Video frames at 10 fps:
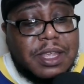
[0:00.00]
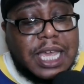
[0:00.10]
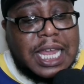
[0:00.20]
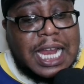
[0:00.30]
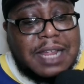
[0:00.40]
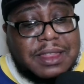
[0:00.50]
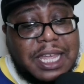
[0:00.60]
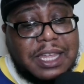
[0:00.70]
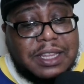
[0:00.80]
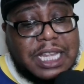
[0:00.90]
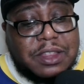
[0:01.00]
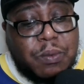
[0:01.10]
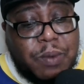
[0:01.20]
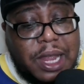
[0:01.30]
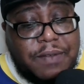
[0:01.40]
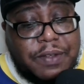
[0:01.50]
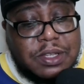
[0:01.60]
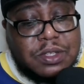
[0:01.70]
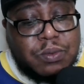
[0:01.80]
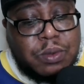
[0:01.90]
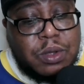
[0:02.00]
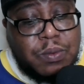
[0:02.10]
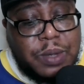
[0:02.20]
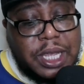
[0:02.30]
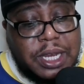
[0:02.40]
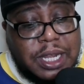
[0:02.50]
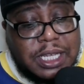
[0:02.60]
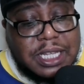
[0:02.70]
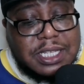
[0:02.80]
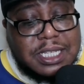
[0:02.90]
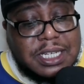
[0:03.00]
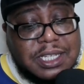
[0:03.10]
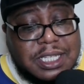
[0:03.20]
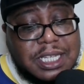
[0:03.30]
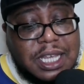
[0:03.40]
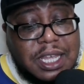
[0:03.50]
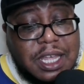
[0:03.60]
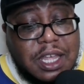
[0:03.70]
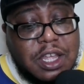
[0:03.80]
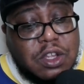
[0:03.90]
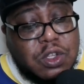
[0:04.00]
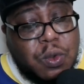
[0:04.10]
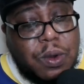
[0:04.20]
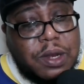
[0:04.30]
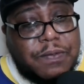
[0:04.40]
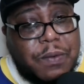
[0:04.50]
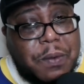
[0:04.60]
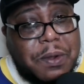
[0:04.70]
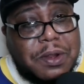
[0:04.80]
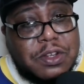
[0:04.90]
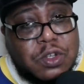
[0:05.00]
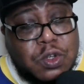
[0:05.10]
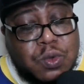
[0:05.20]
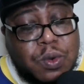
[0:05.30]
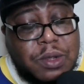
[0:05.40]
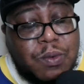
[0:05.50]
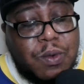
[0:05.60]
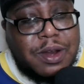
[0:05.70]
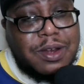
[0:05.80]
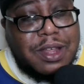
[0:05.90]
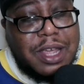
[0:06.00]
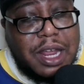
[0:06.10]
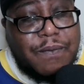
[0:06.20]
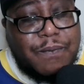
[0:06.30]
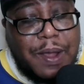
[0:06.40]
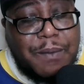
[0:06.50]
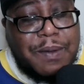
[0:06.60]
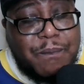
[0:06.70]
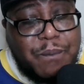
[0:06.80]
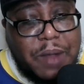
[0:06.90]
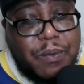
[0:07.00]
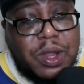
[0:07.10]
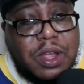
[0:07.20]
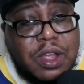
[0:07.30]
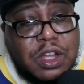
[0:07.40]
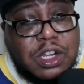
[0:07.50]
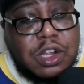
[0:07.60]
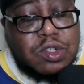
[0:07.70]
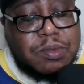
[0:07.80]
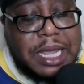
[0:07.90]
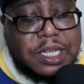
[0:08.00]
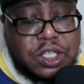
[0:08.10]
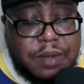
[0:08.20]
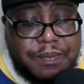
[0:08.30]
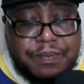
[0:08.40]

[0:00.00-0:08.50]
And I think that the Ravens will win against Tennessee 24-21 in a very, very close matchup.